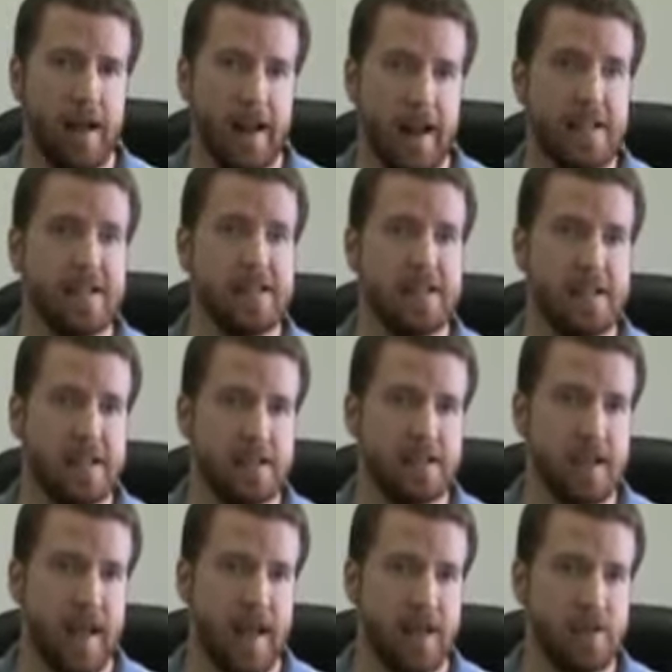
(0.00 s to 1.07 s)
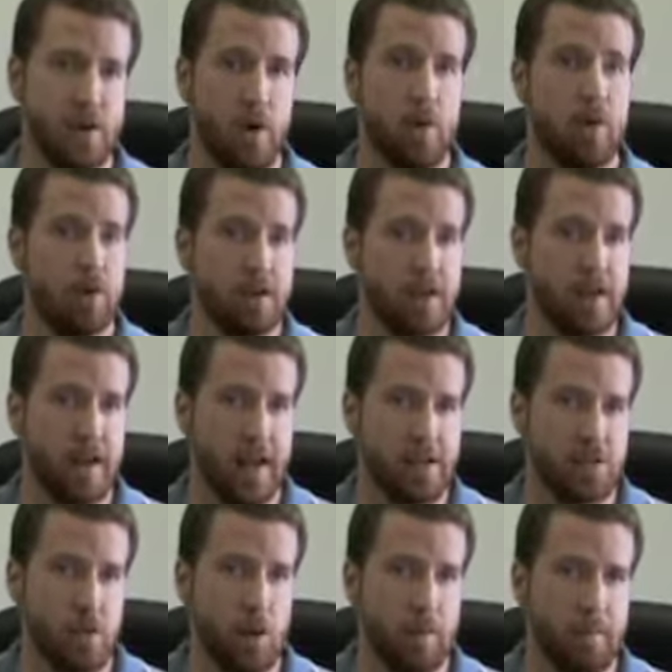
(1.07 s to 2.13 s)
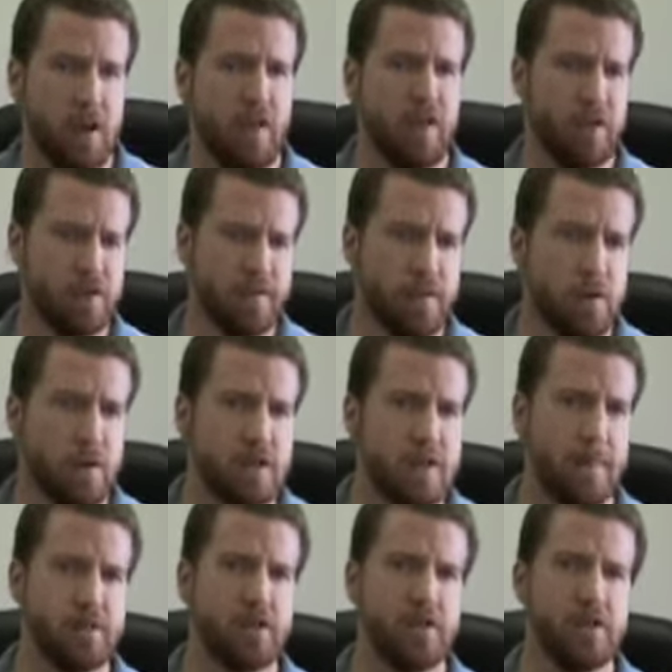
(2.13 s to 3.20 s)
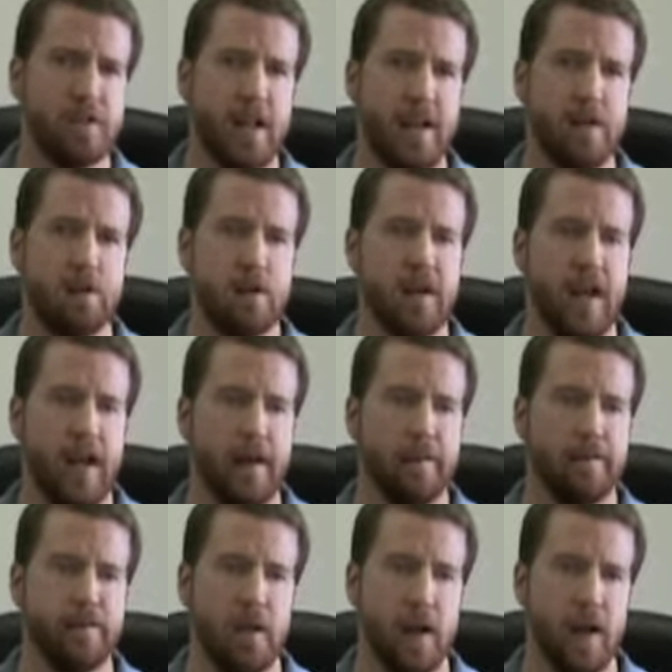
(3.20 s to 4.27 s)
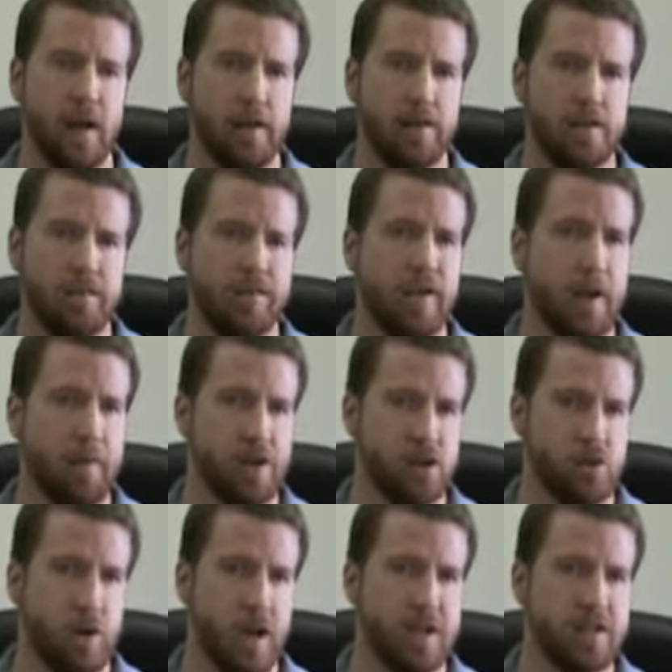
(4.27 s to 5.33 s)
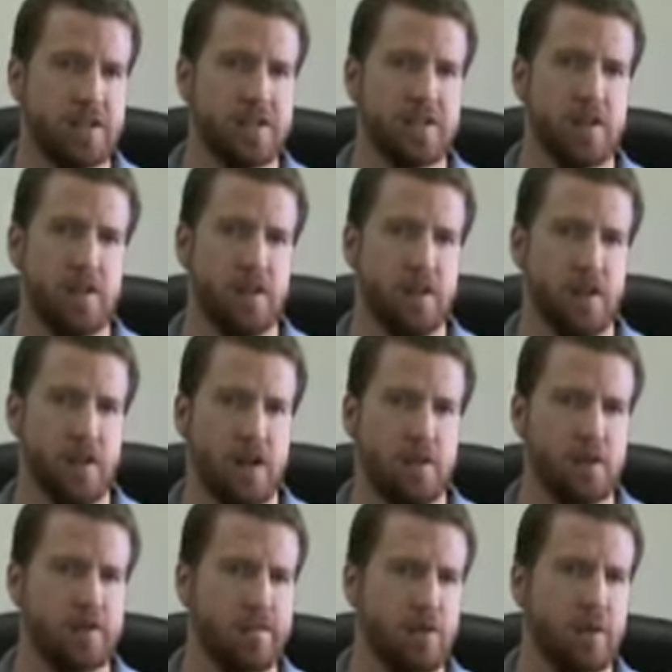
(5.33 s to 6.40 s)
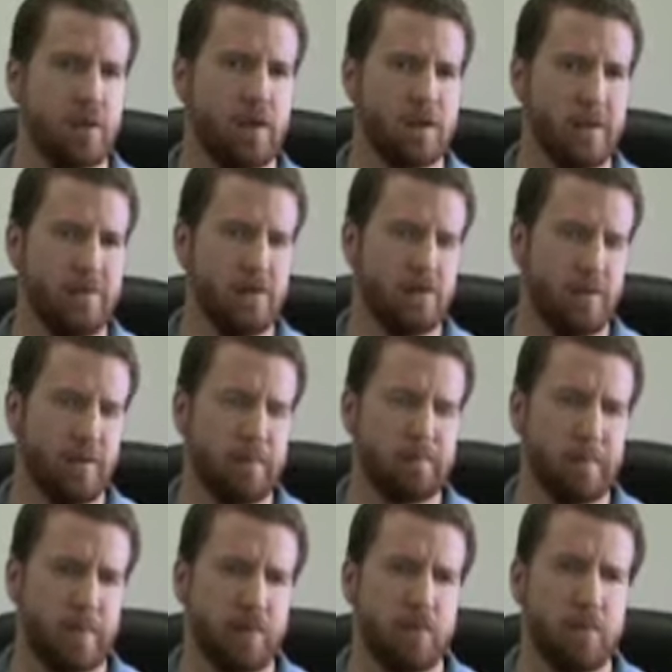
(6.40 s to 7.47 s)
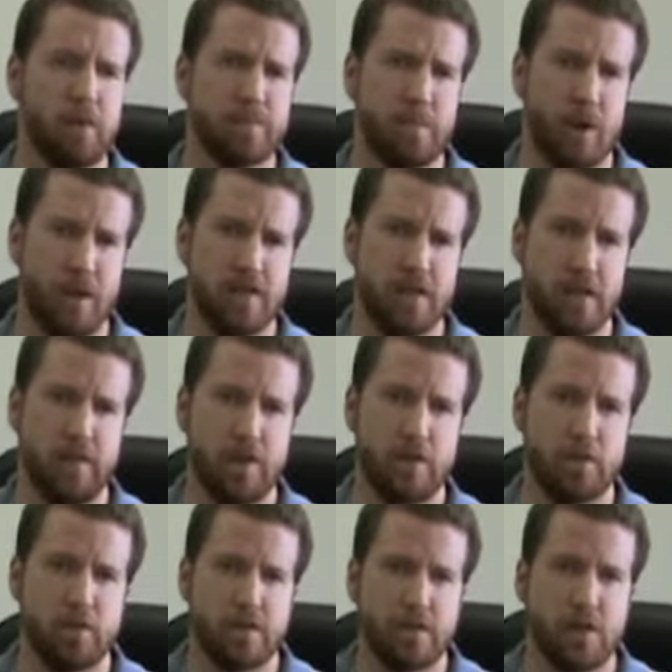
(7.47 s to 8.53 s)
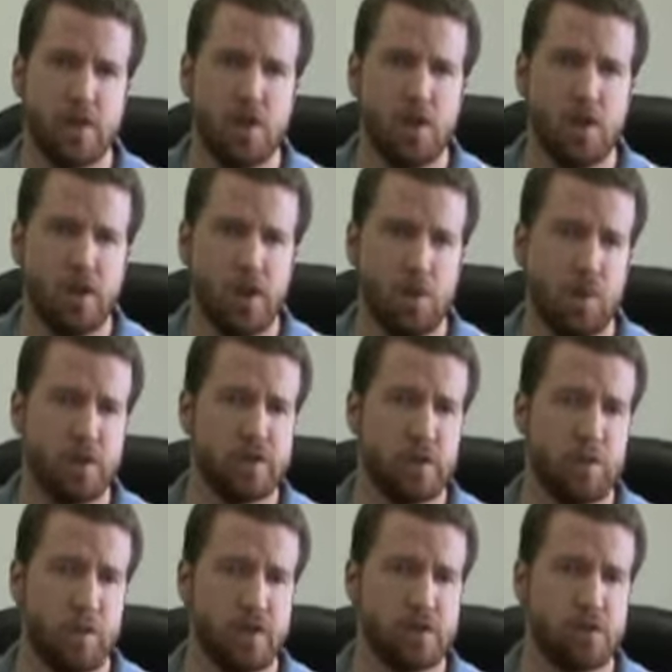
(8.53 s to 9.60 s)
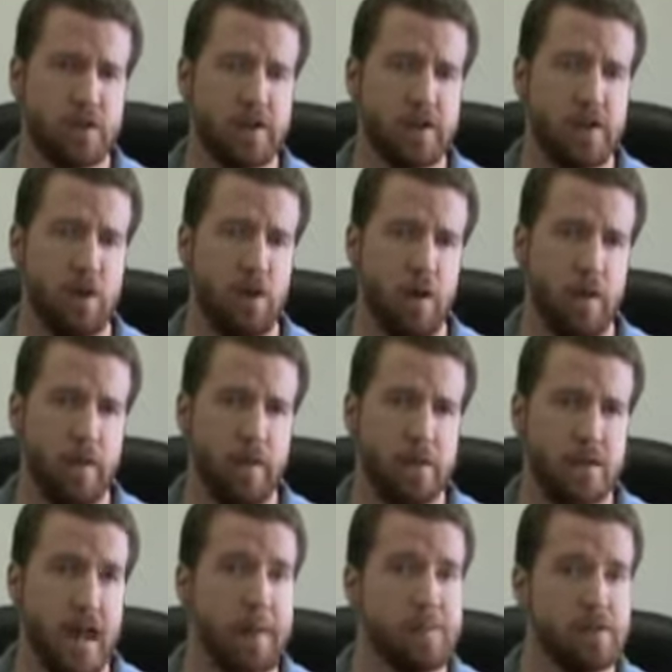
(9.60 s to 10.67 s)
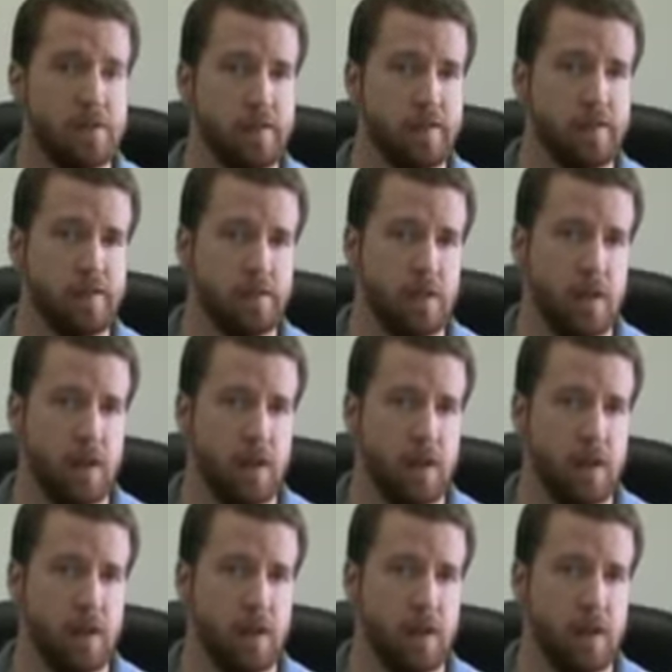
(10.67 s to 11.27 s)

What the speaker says: entities as owners in an S corp. There's a few exceptions to that. You can have some family trusts, and there's a few other exceptions, but for the most part it's individuals. You also are restricted on the types of